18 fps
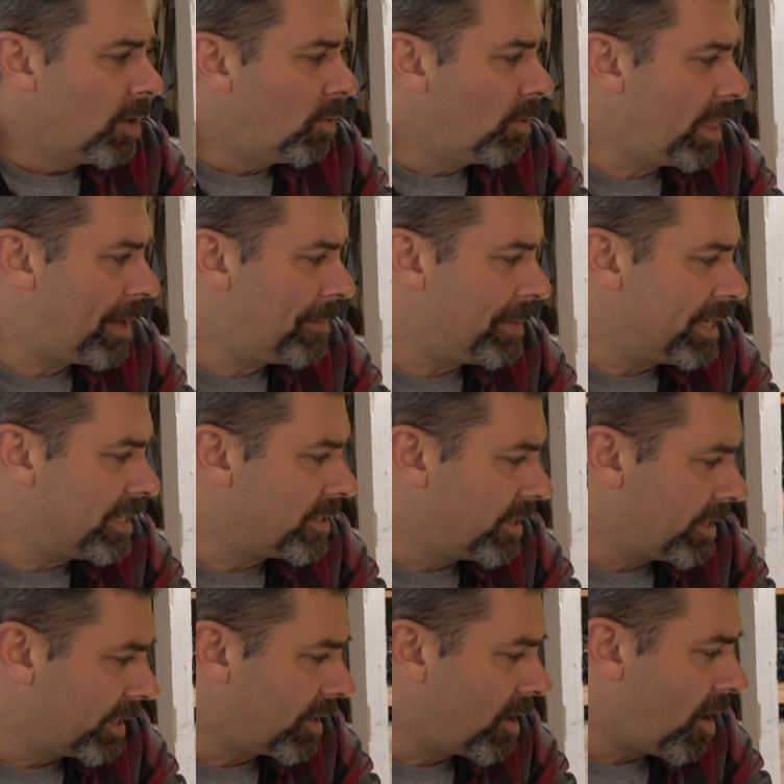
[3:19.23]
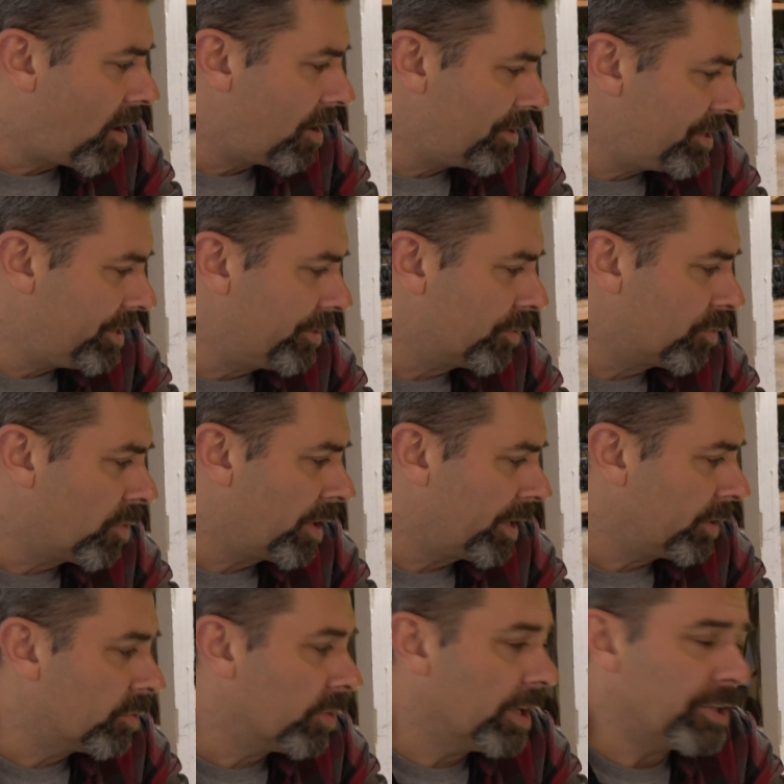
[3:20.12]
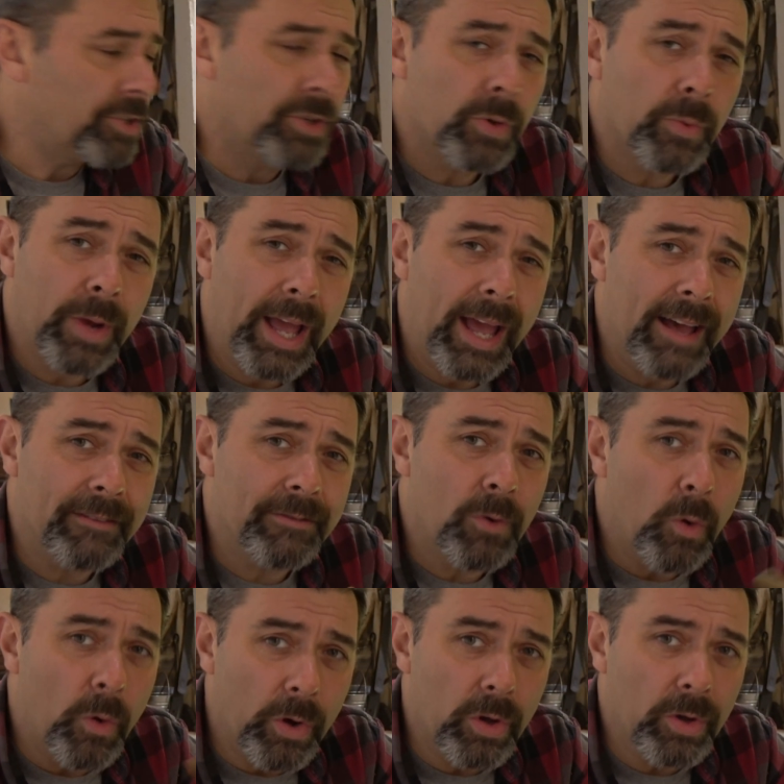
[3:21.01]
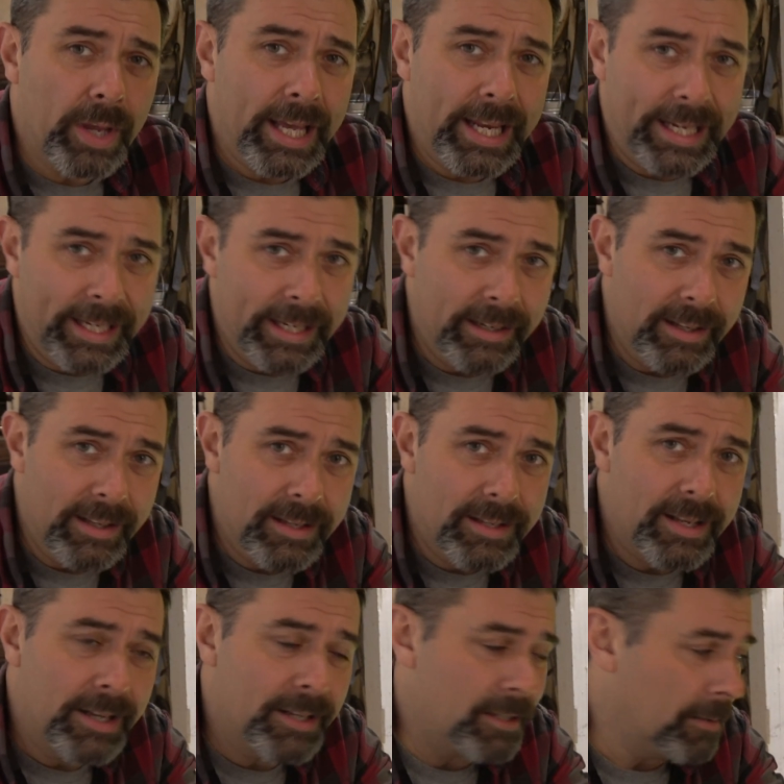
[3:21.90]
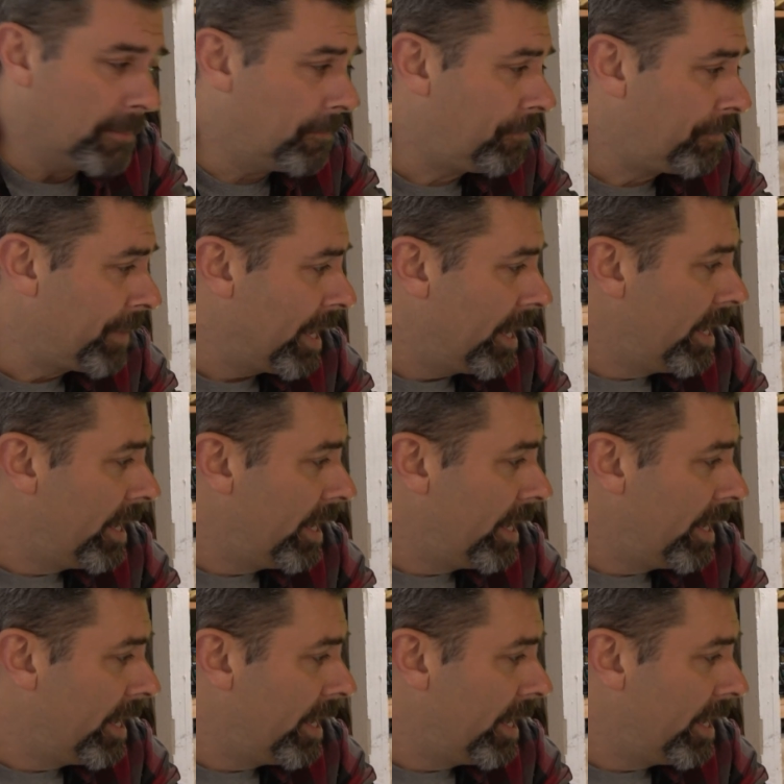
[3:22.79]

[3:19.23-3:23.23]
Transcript: well, that means that the car is either running rich or we have oil getting into the system.